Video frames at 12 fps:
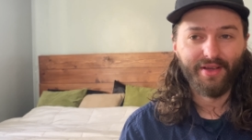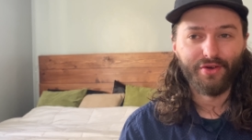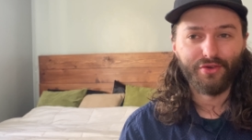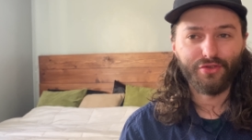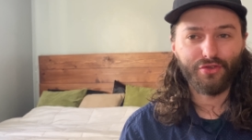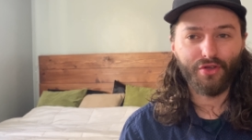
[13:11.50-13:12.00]

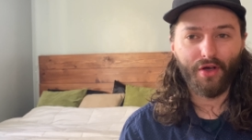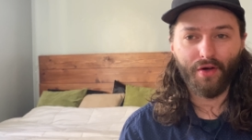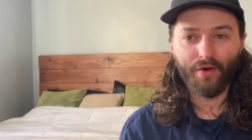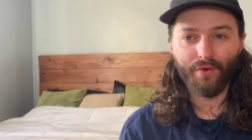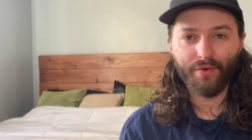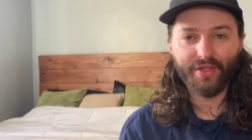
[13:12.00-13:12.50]

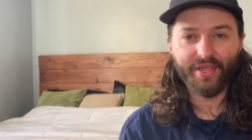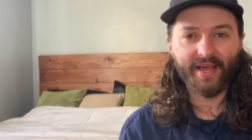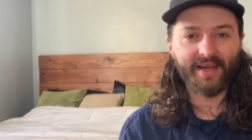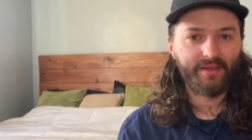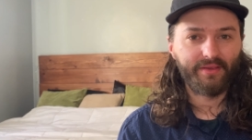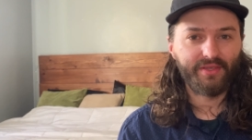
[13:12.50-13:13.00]
So
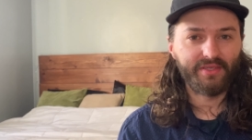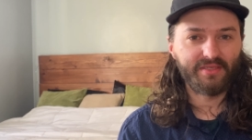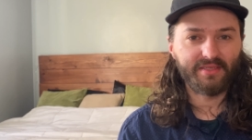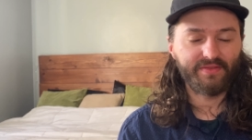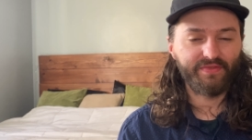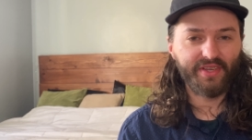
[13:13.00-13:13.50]
yeah,
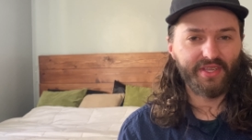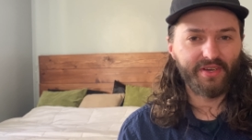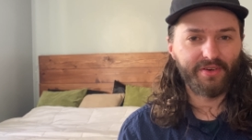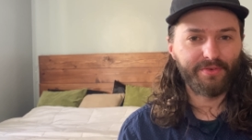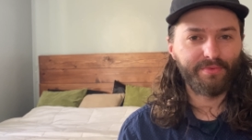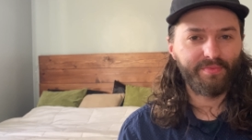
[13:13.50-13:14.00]
this
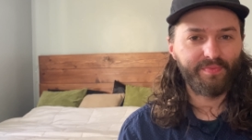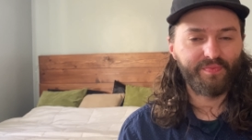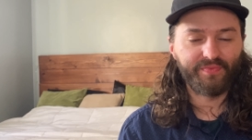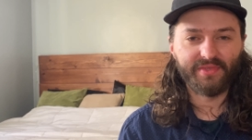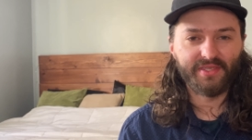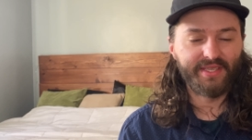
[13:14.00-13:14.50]
video
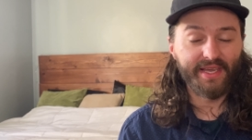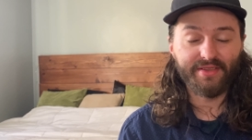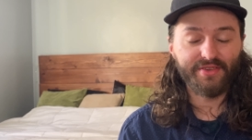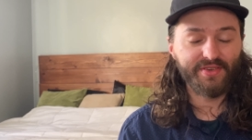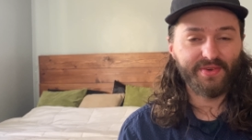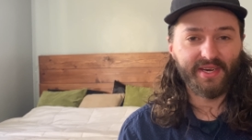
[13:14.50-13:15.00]

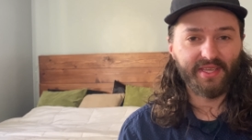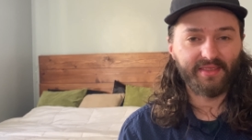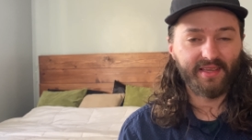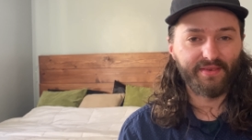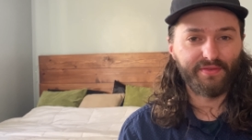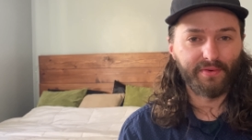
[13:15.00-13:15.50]
didn't do
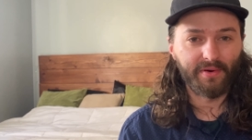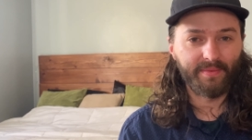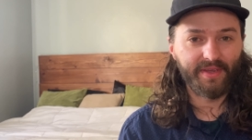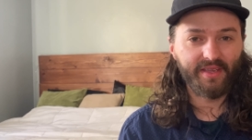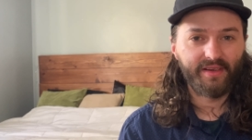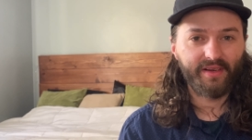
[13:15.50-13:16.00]
anything for
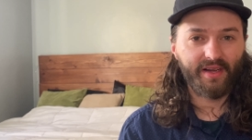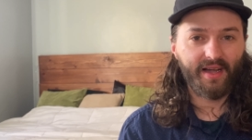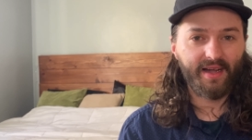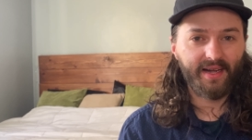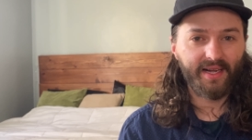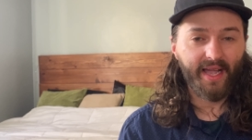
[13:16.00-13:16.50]
me.
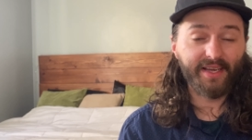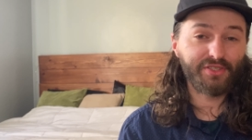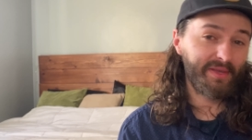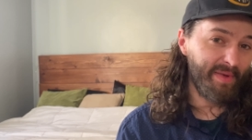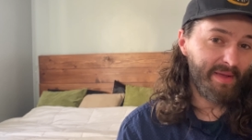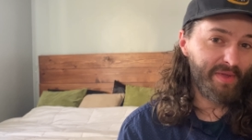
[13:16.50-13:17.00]
Uh,
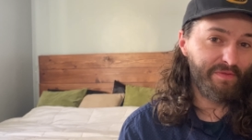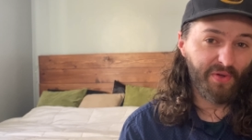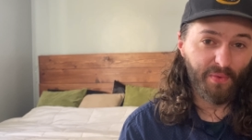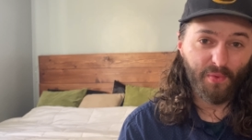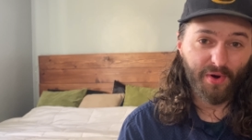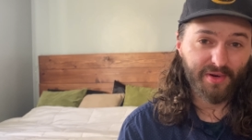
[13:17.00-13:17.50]
actually made me feel
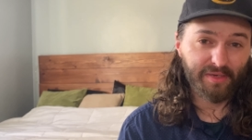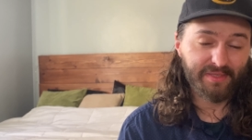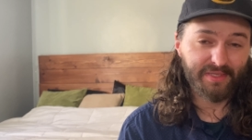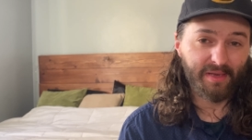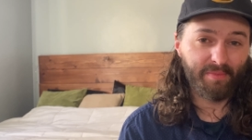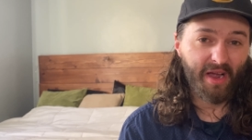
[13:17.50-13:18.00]

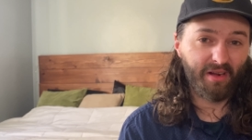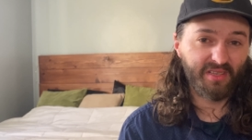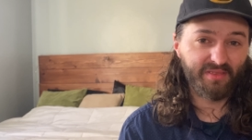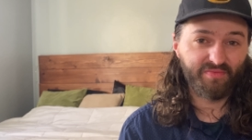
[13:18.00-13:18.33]
worse about